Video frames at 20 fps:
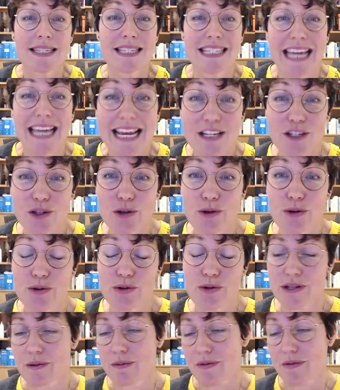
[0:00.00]
stay
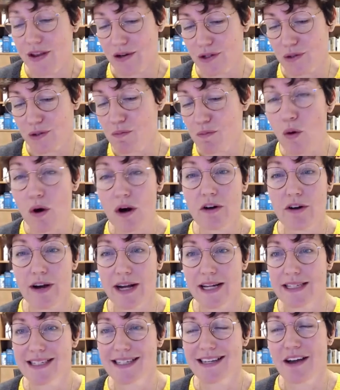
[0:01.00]
tuned. There's more
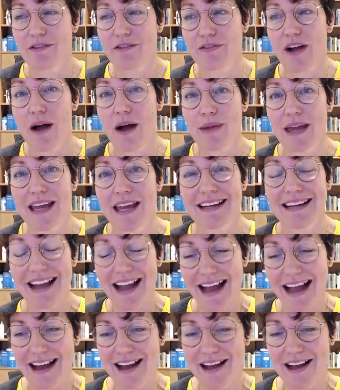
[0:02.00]
great stuff coming.
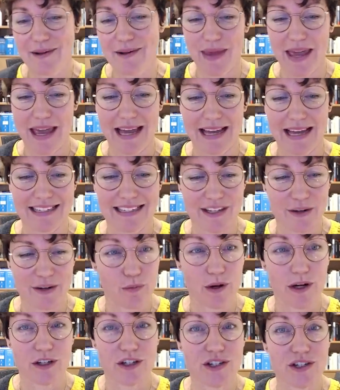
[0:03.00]
Um, and
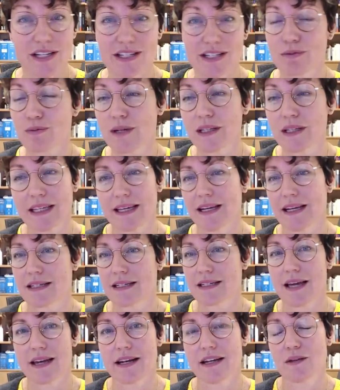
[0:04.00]
we're just really
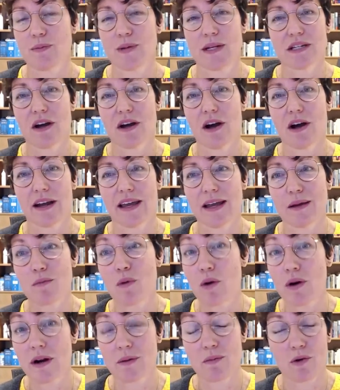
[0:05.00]
excited to be talking
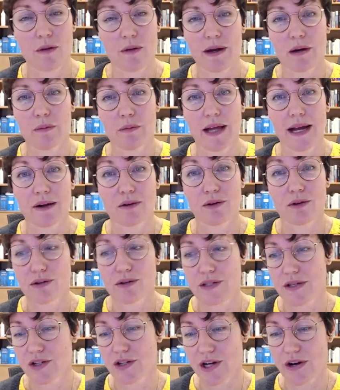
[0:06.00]
more and more about black
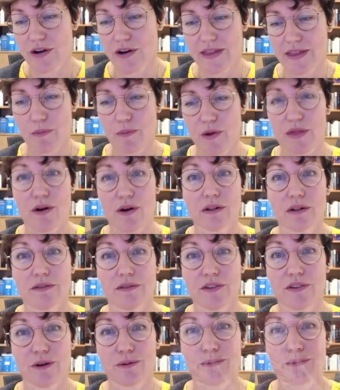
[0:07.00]
holes and sharing them with all of
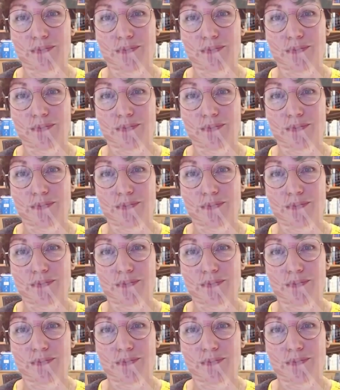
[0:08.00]
you.